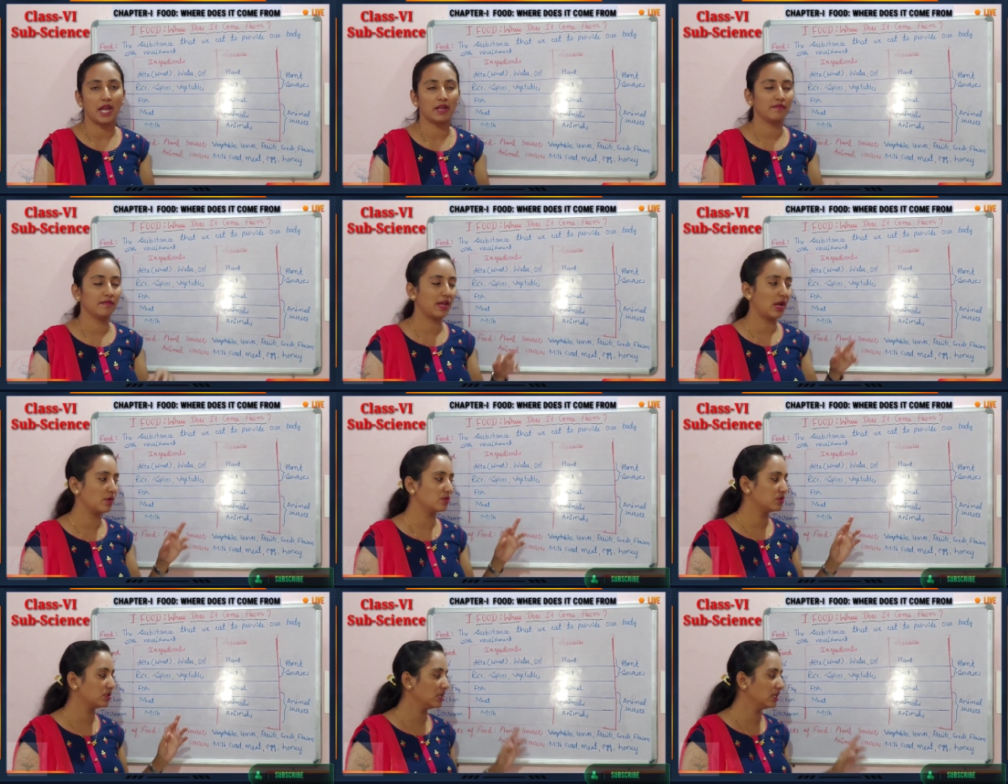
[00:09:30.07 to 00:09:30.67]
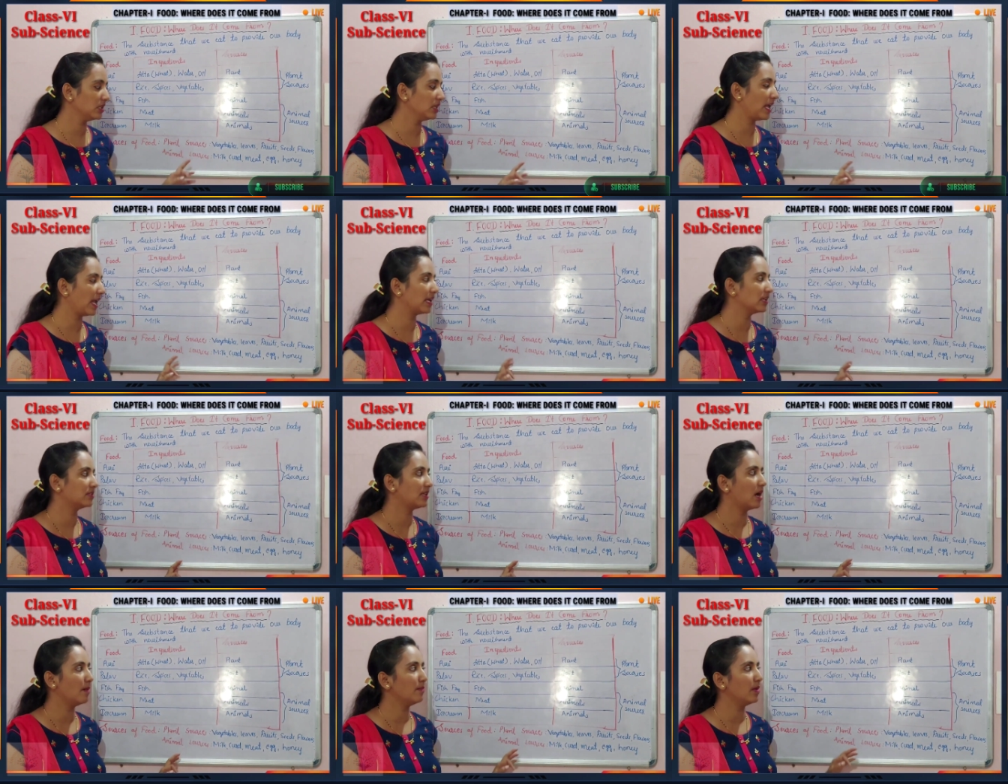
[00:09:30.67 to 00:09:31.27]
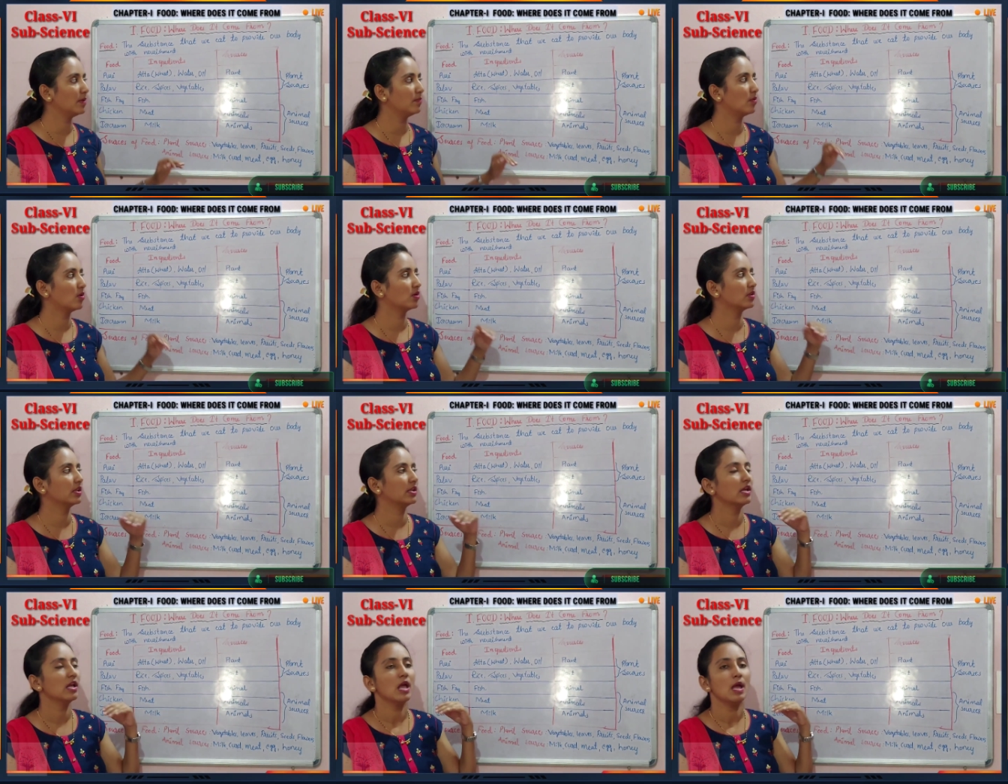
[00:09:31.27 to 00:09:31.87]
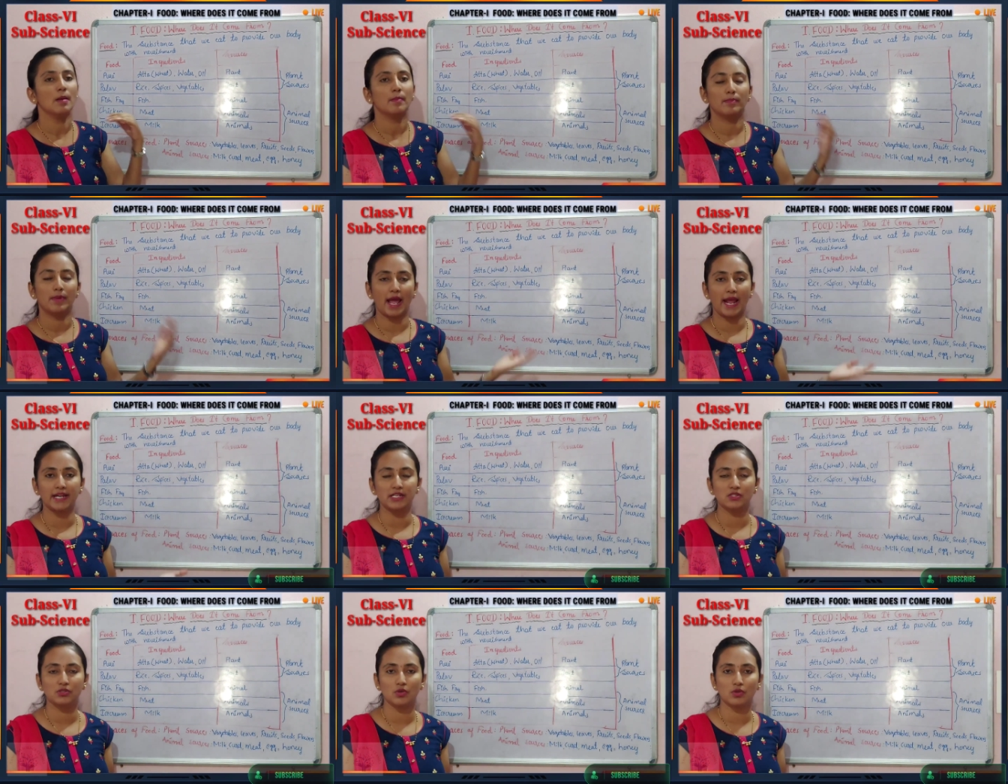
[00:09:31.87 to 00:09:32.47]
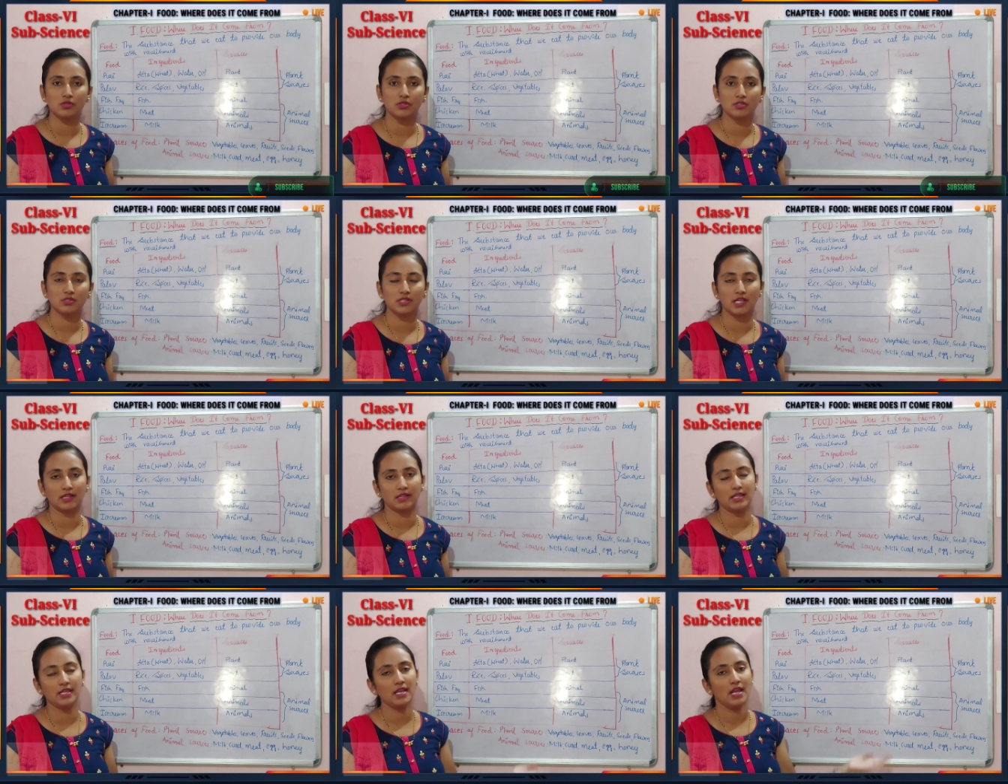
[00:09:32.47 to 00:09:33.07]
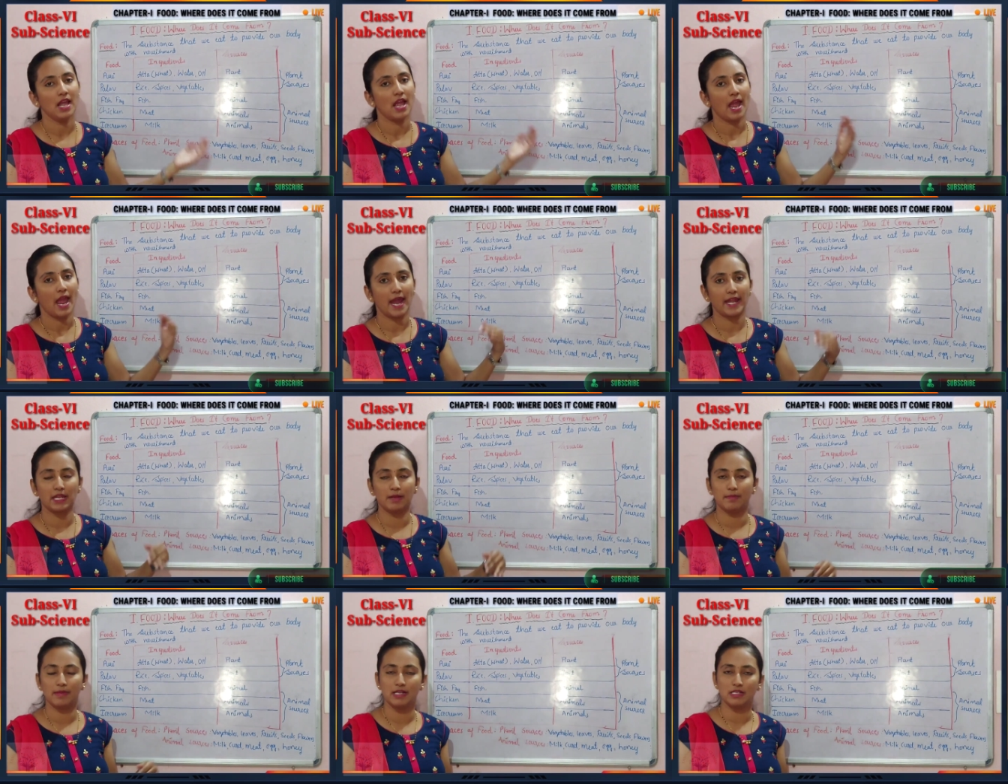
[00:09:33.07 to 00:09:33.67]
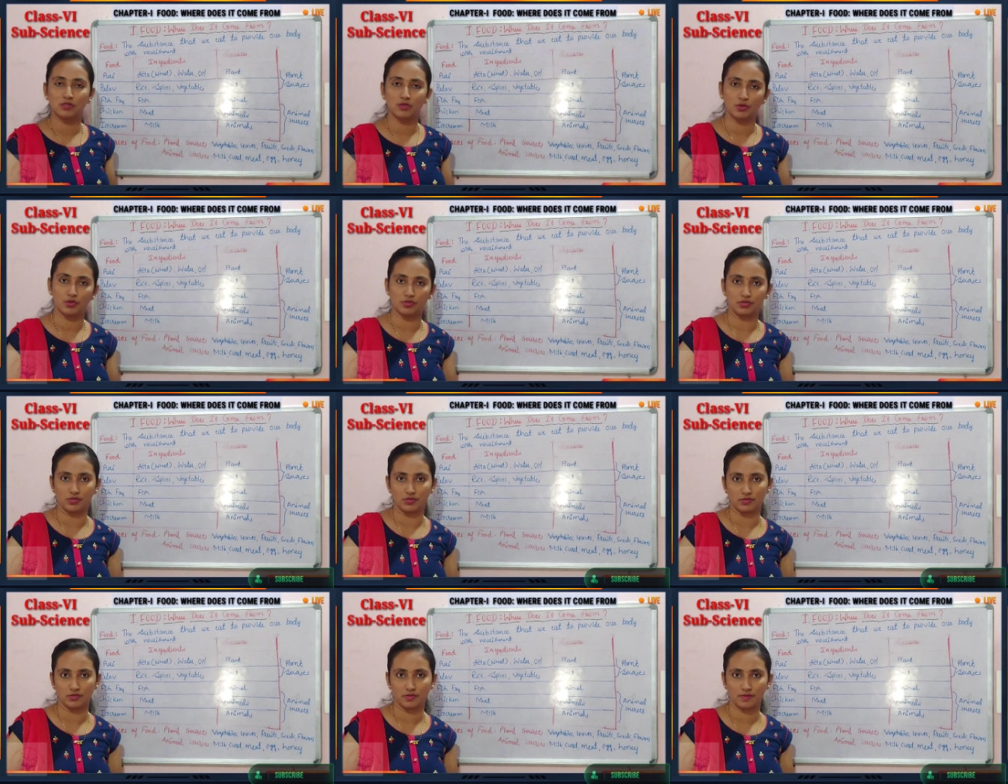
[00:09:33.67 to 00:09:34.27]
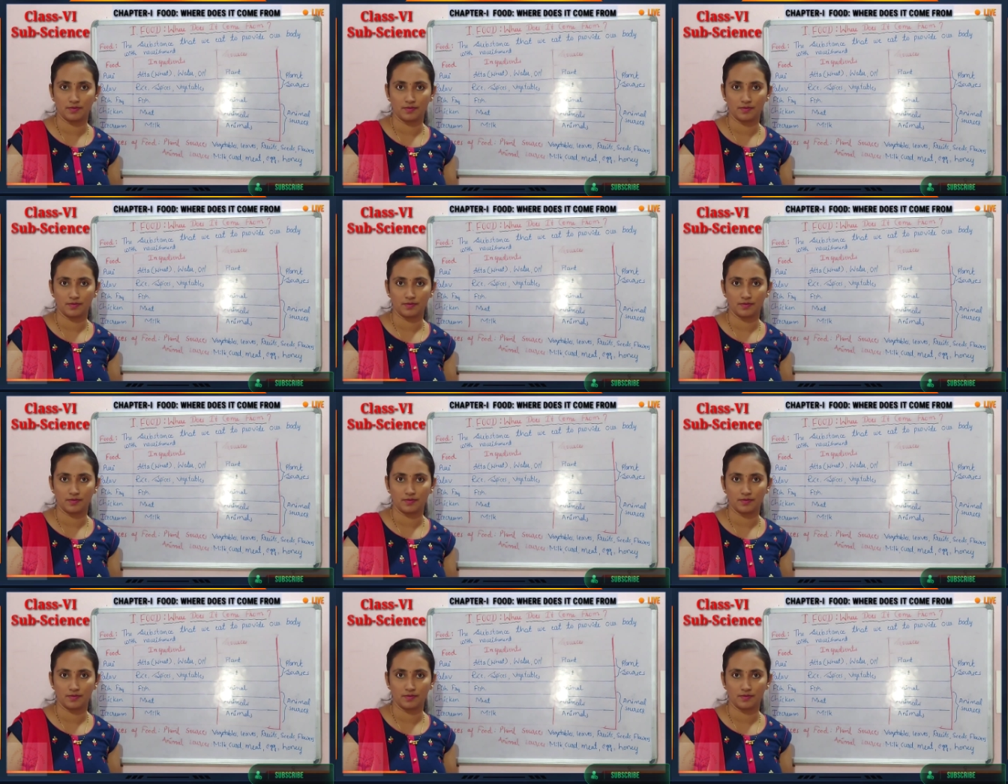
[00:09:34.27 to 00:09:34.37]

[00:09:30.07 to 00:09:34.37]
and we have seen the example for the plant sources and the animal sources.